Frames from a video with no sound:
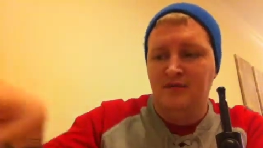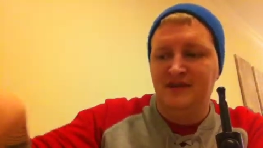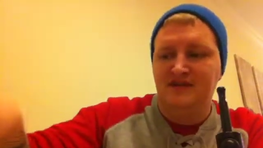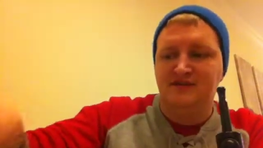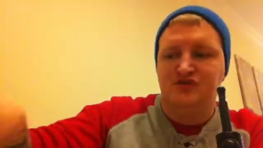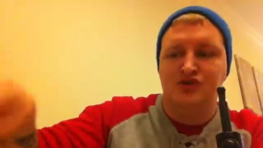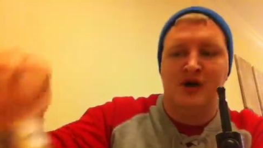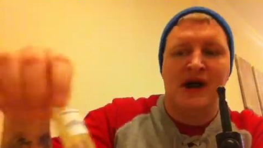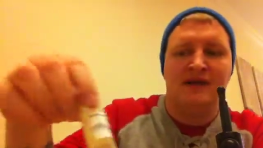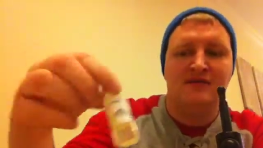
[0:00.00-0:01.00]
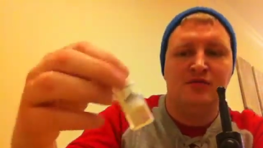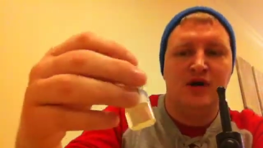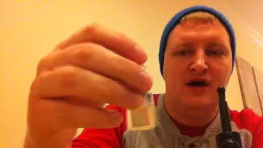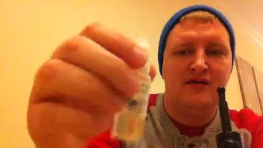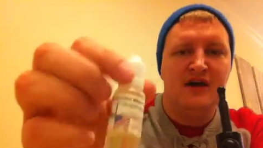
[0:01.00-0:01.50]
This is Dragon's
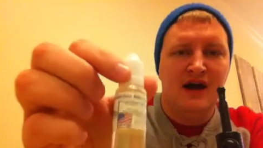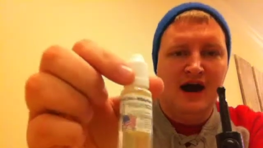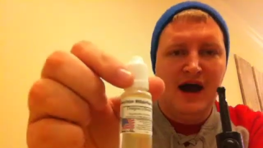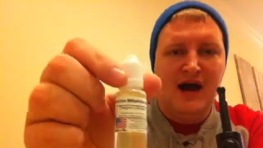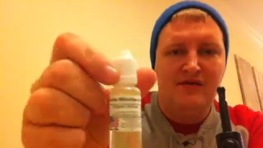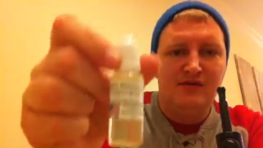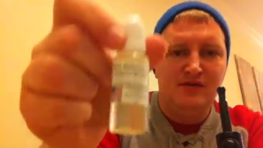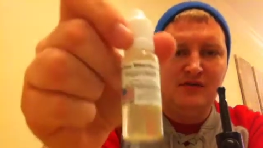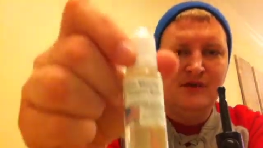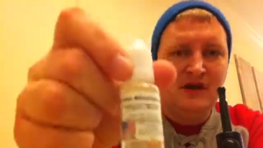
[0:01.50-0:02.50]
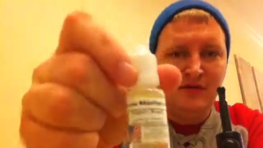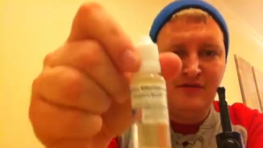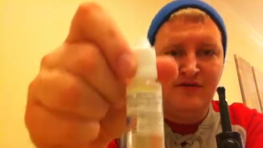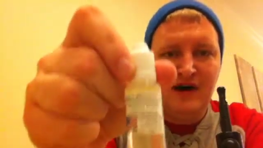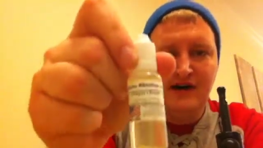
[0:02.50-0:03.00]
Breath. I haven't really been able to
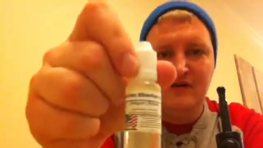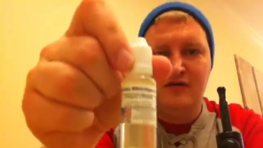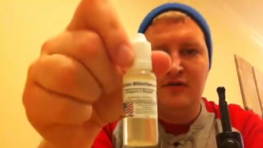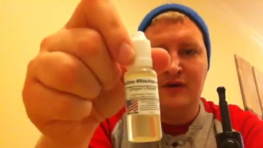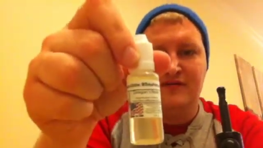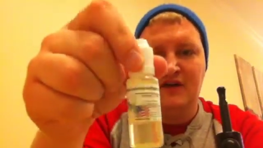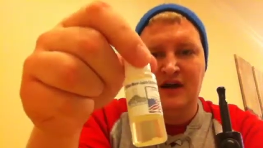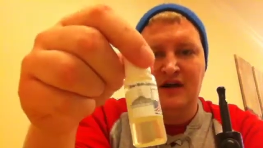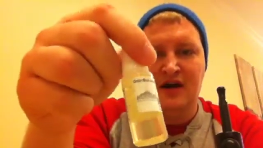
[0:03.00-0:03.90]
find it on the website.